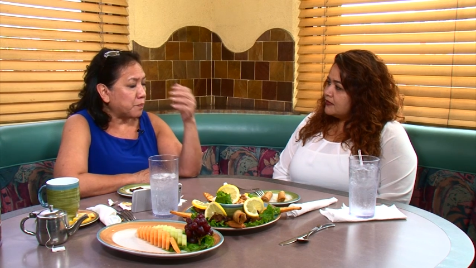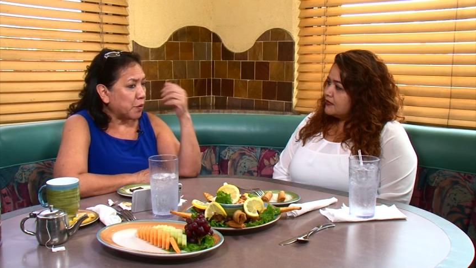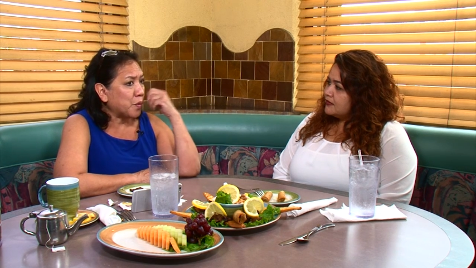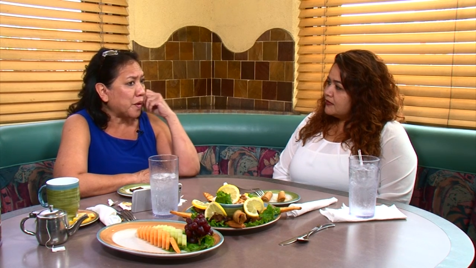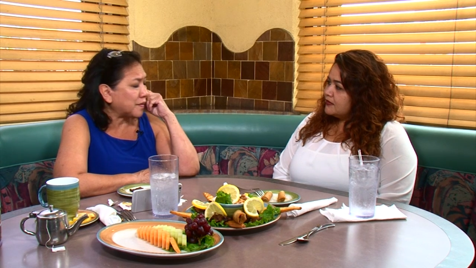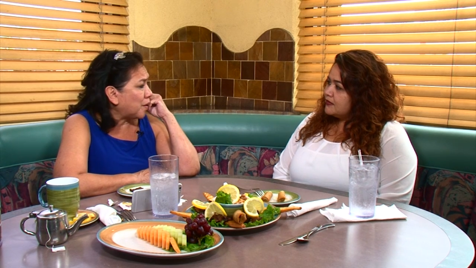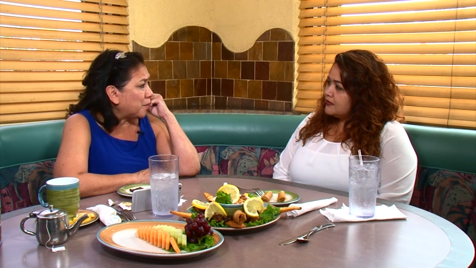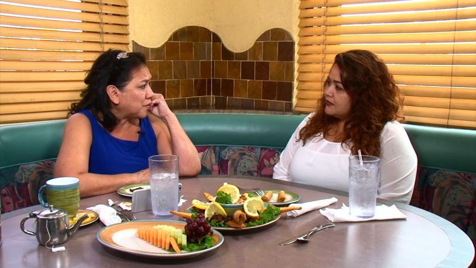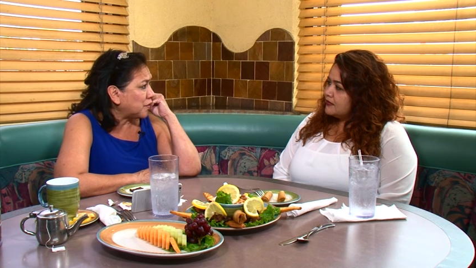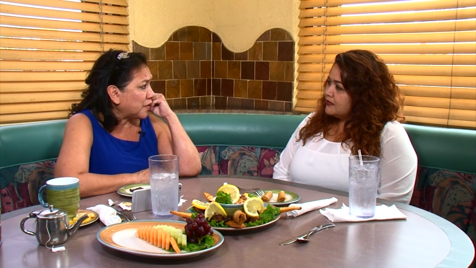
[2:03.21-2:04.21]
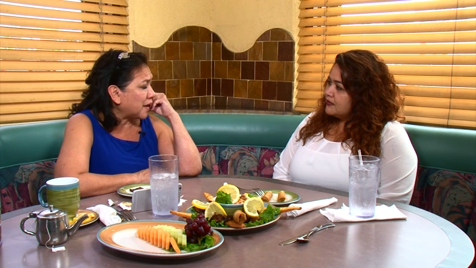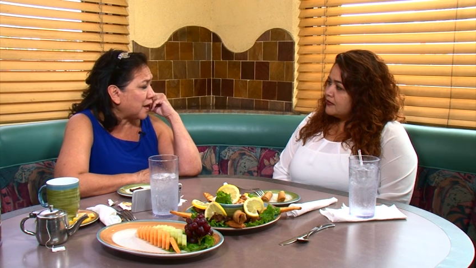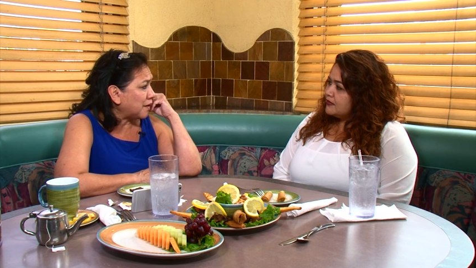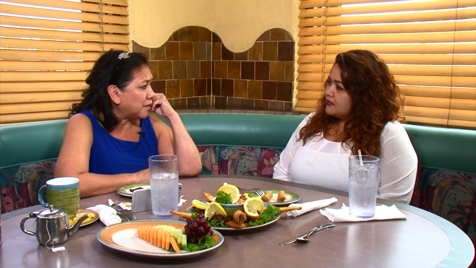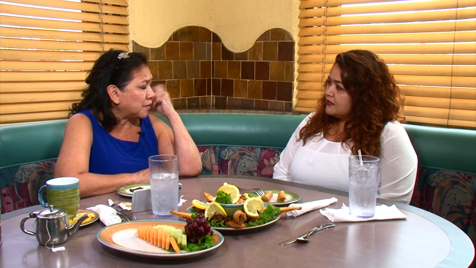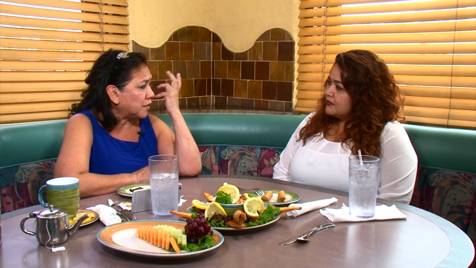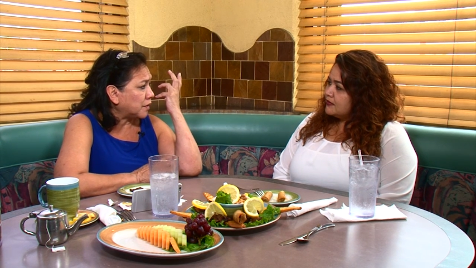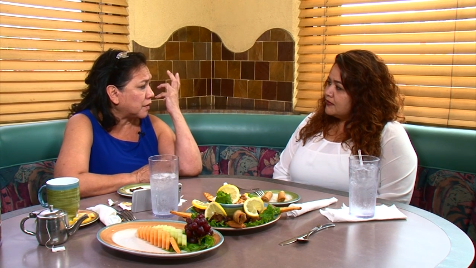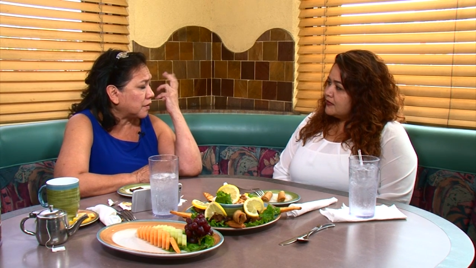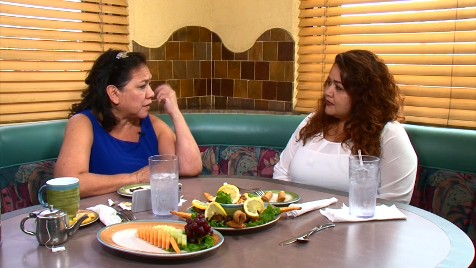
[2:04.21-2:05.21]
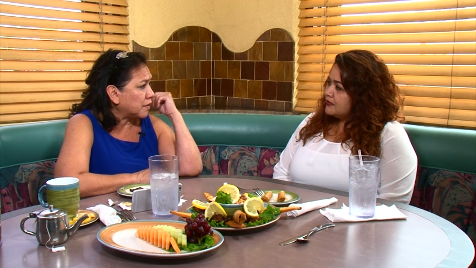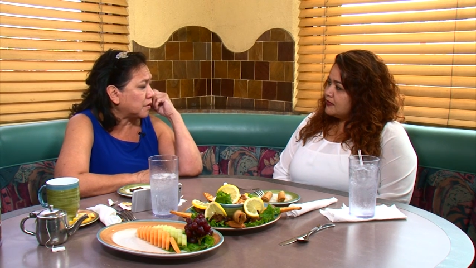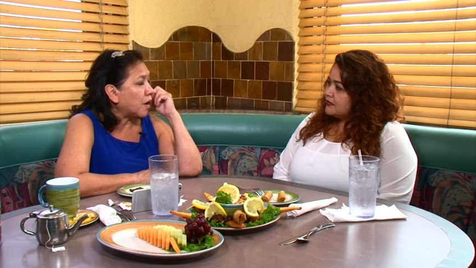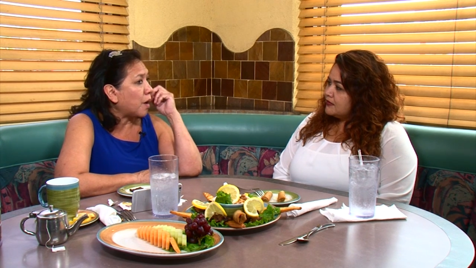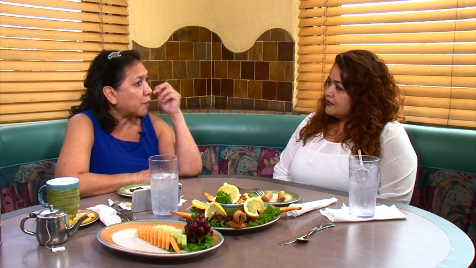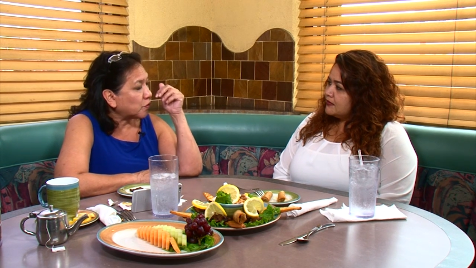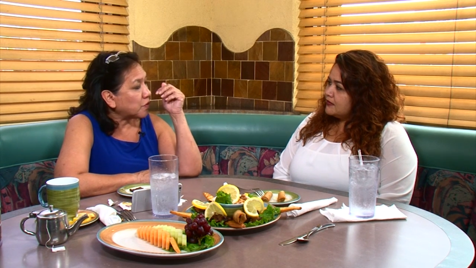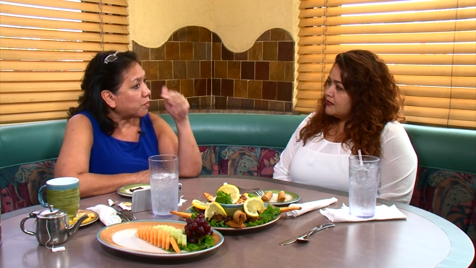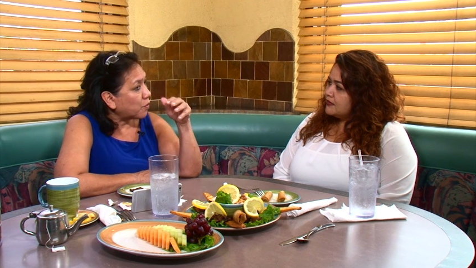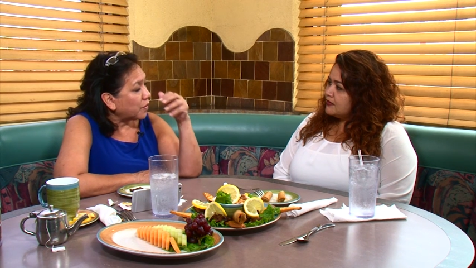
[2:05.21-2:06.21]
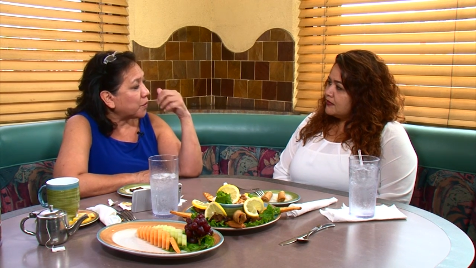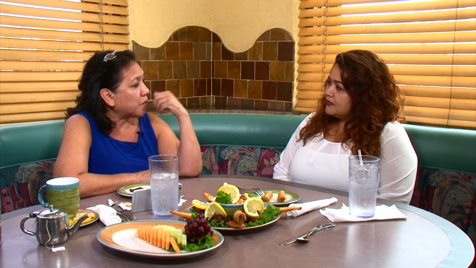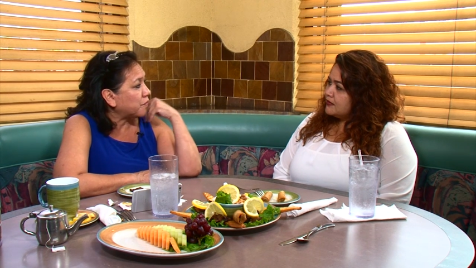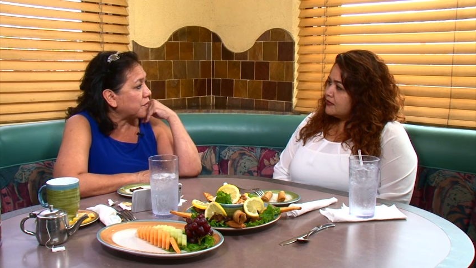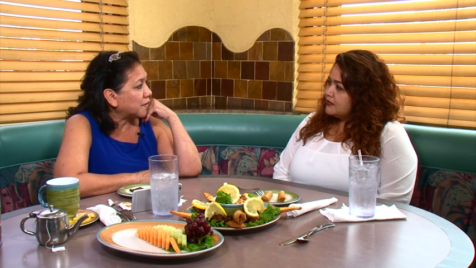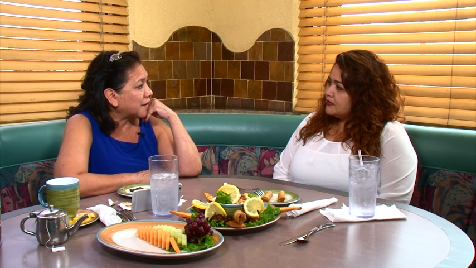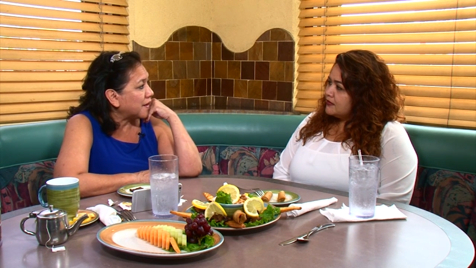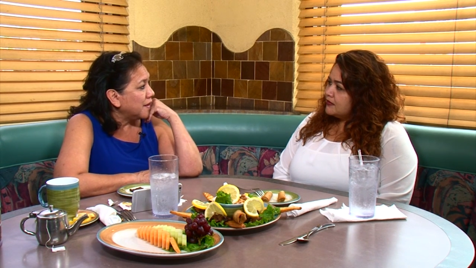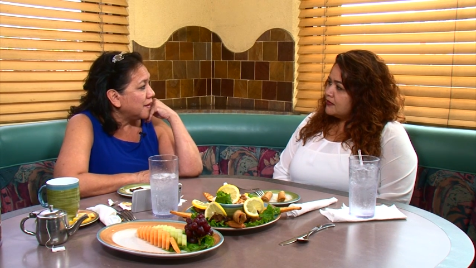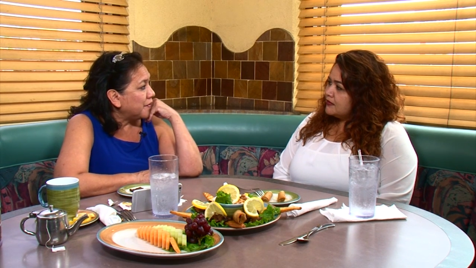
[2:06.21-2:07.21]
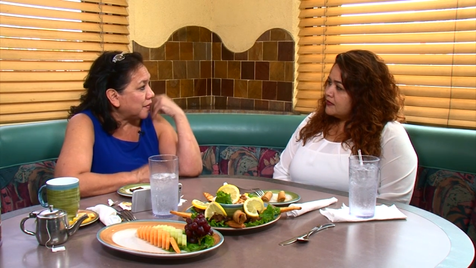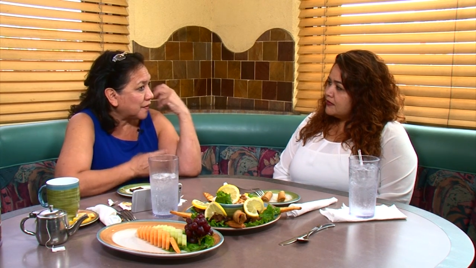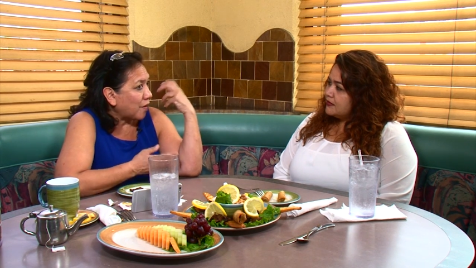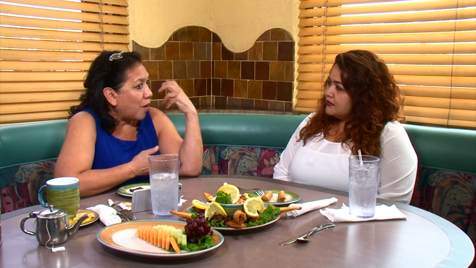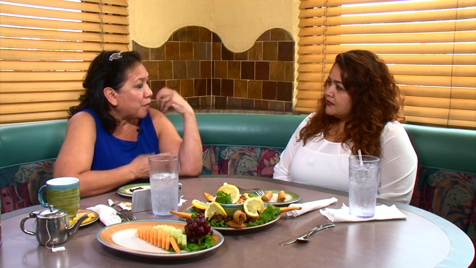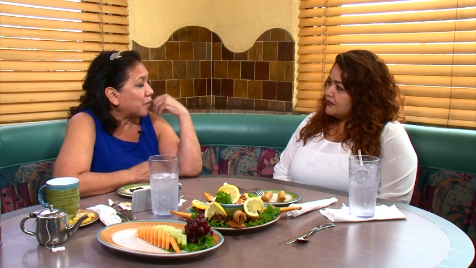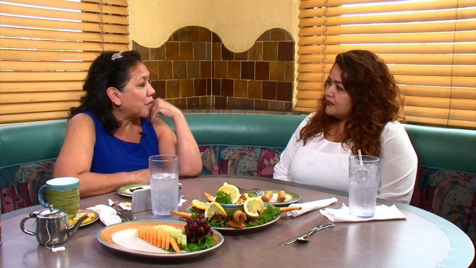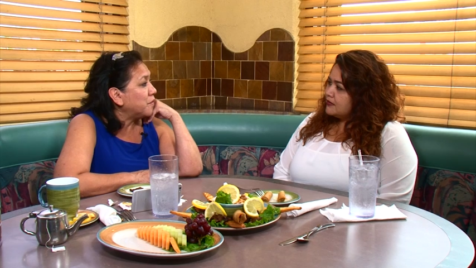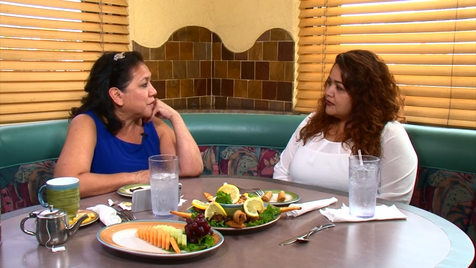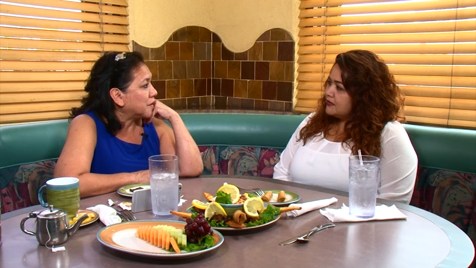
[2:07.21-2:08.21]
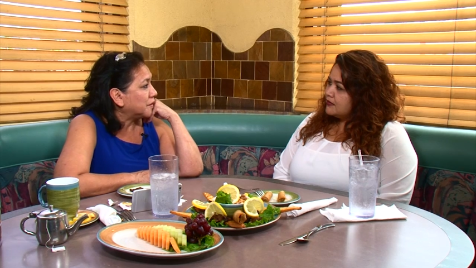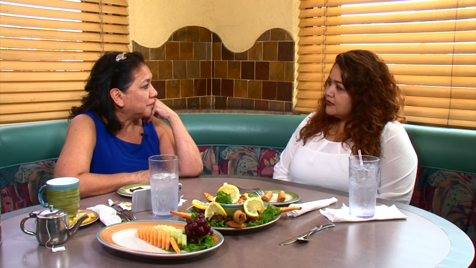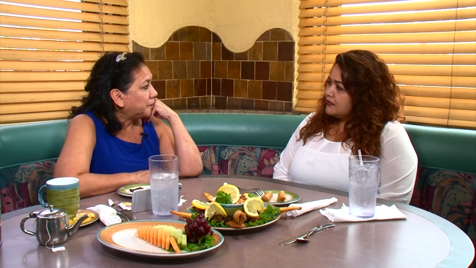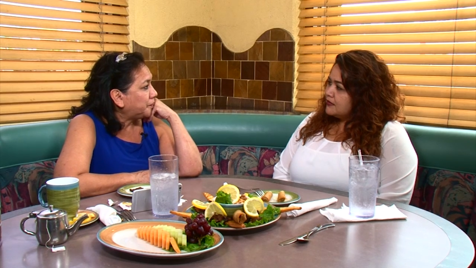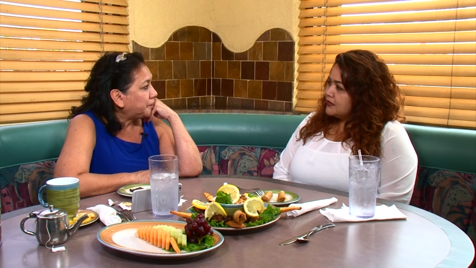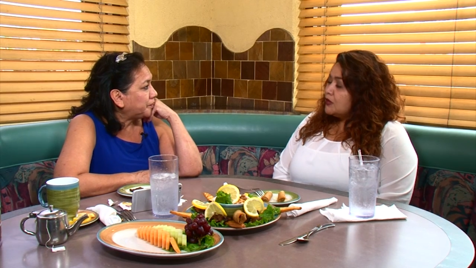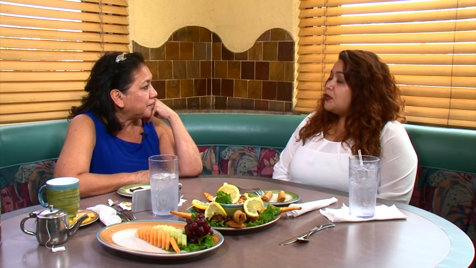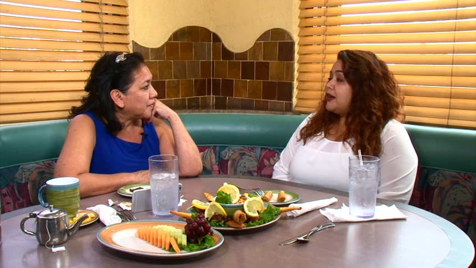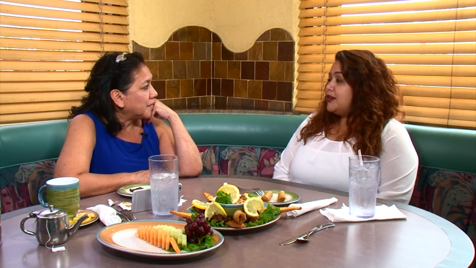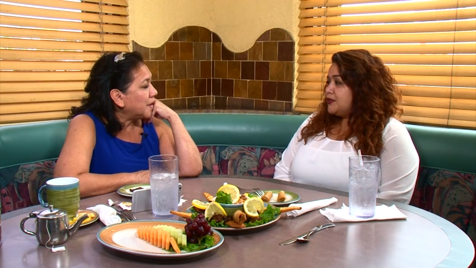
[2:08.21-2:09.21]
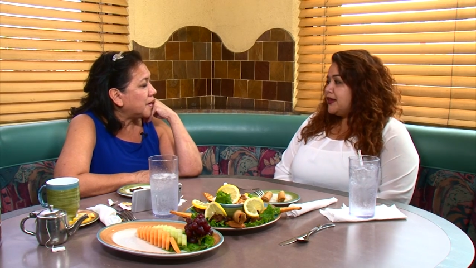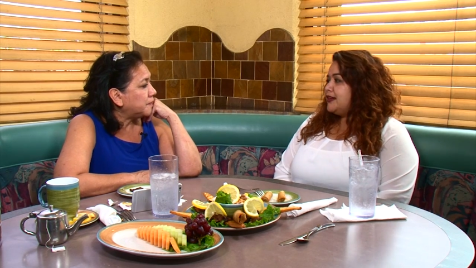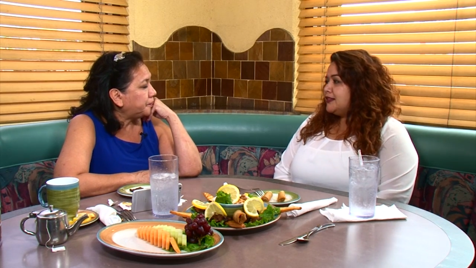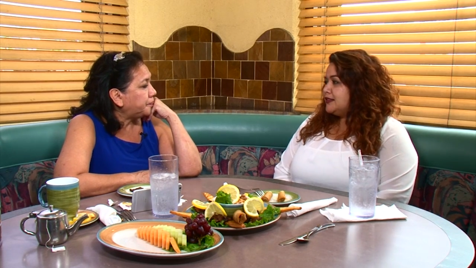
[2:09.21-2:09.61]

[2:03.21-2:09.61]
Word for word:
Speaker 1: progressed almost to the, the, the, the almost to the point where it feels like this is almost over.
Speaker 2: Right. Yeah. Right.